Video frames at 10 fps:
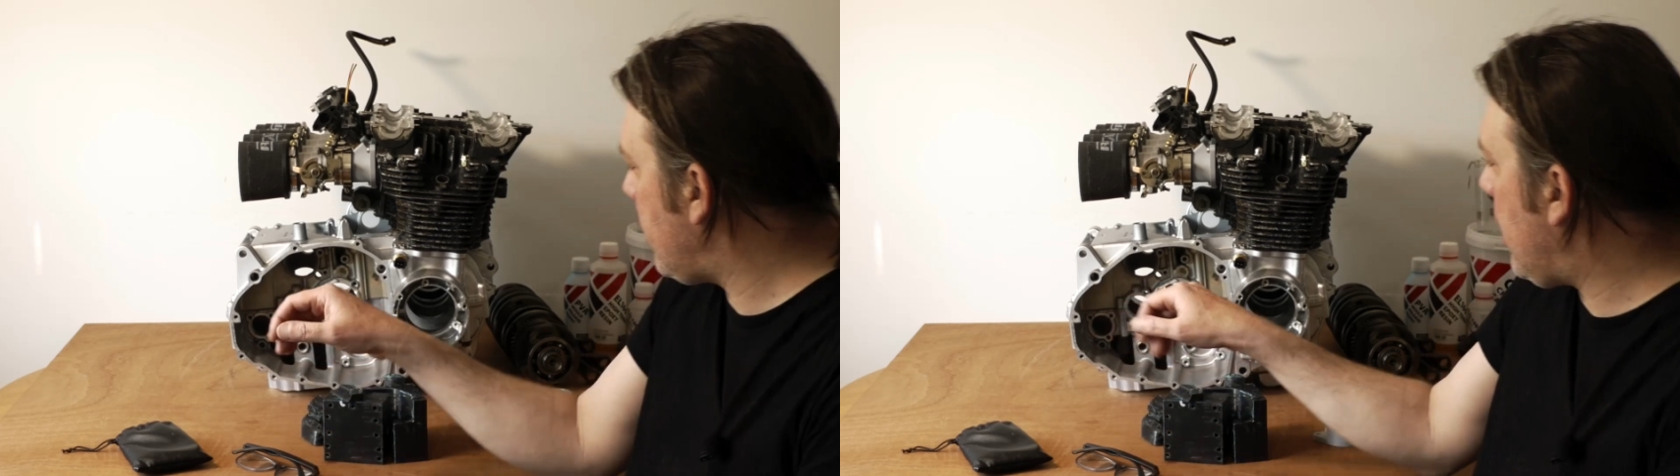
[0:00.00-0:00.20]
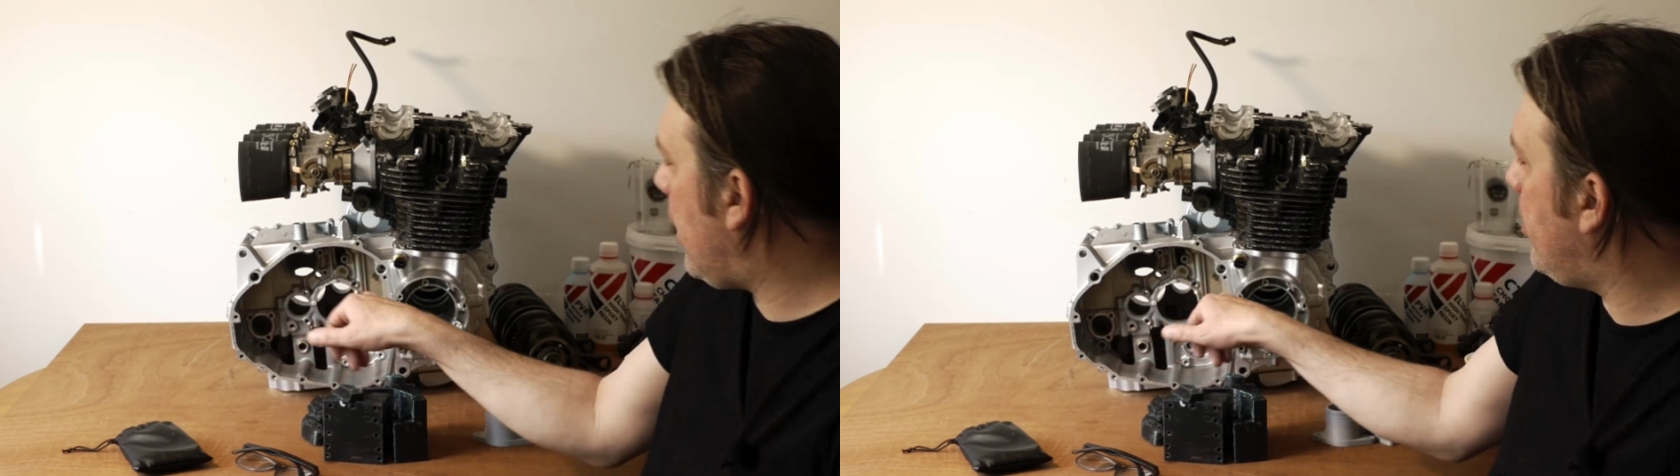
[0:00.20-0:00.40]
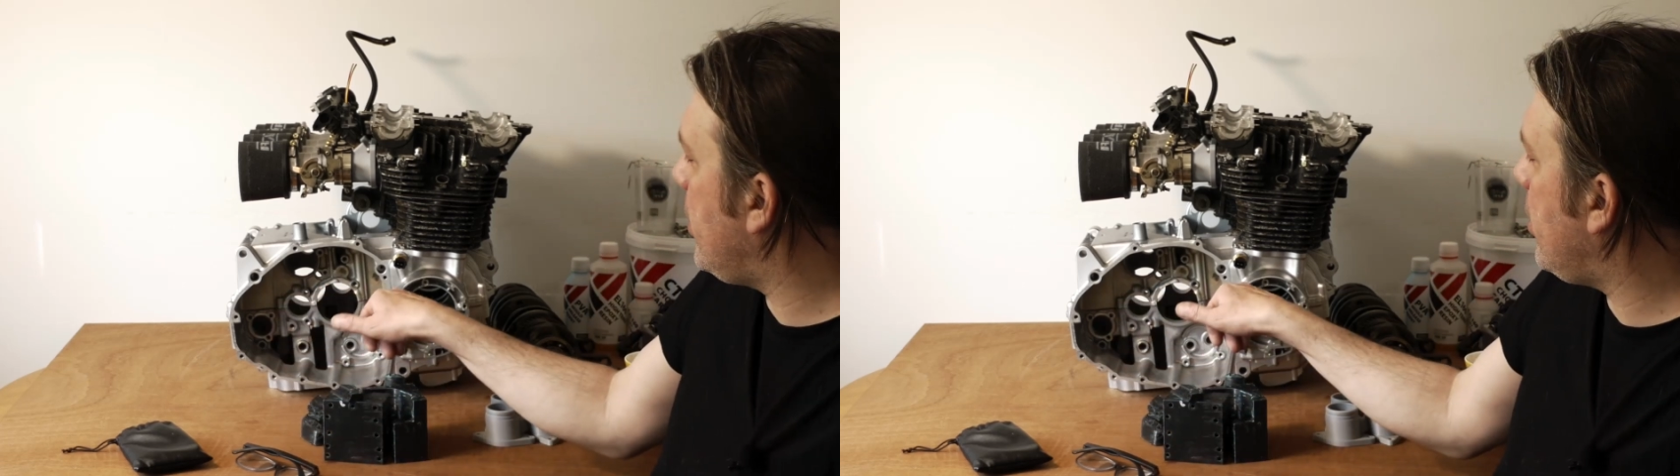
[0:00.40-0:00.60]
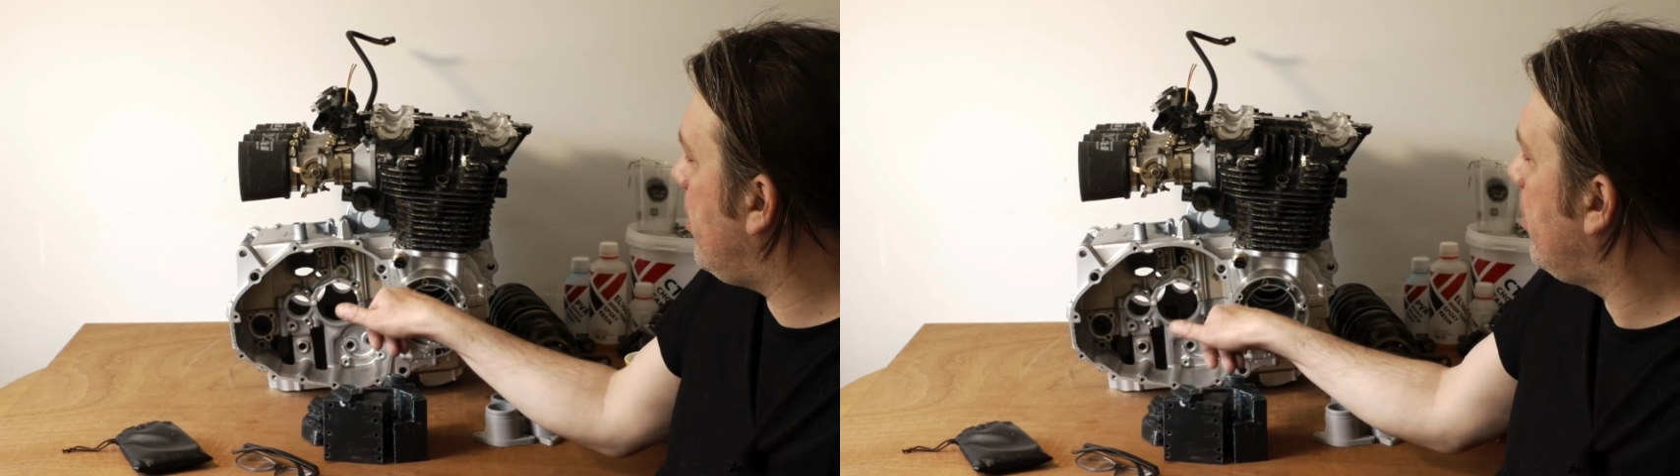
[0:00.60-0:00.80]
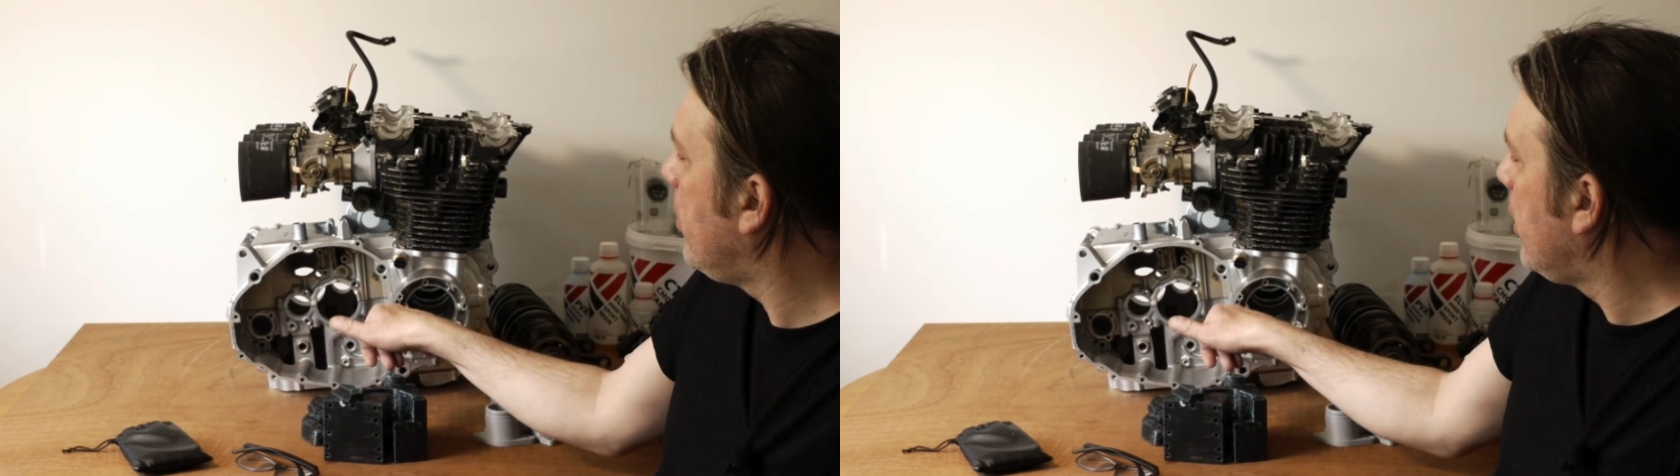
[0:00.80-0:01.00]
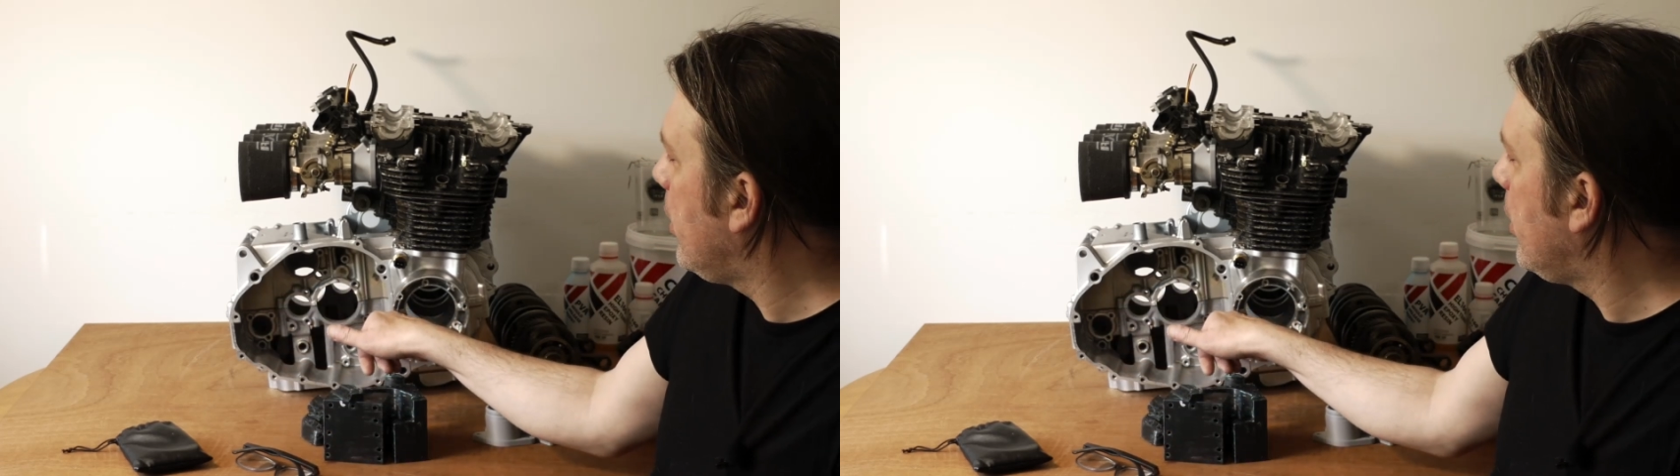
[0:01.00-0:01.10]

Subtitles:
the aluminium